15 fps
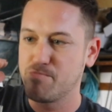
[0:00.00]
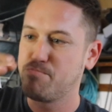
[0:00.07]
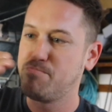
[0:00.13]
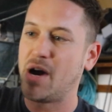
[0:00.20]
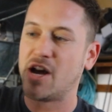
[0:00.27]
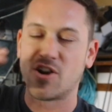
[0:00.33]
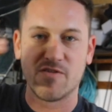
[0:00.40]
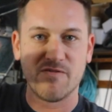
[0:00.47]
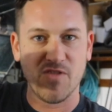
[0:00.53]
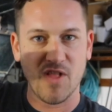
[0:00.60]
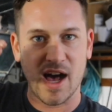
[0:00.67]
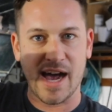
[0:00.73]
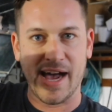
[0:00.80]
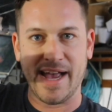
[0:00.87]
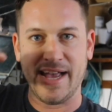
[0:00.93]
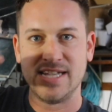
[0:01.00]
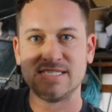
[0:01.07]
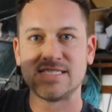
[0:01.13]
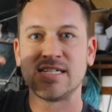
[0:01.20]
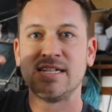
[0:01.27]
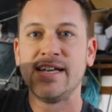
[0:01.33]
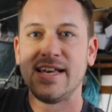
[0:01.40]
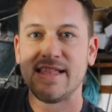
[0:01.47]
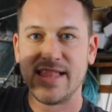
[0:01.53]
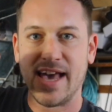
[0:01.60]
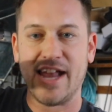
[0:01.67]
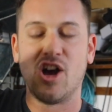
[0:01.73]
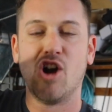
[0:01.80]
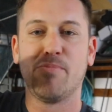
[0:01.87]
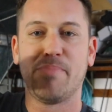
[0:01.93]
butterflies
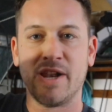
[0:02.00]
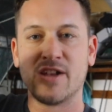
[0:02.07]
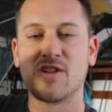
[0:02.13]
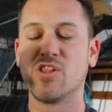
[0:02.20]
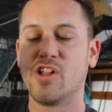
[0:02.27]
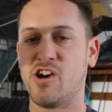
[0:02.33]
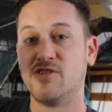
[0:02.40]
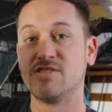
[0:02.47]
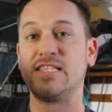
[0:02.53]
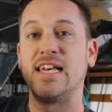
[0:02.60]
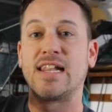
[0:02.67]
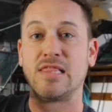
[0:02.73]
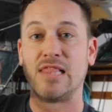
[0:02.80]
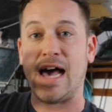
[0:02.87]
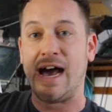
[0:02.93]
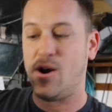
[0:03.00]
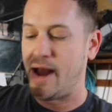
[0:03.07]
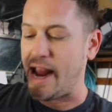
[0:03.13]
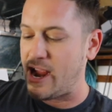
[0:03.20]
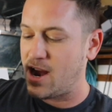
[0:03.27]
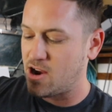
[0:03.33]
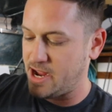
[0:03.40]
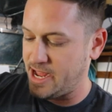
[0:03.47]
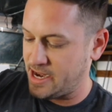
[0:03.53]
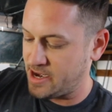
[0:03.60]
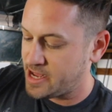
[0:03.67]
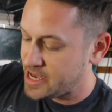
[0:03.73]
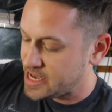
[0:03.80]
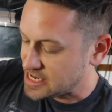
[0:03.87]
that open and close that allow air in.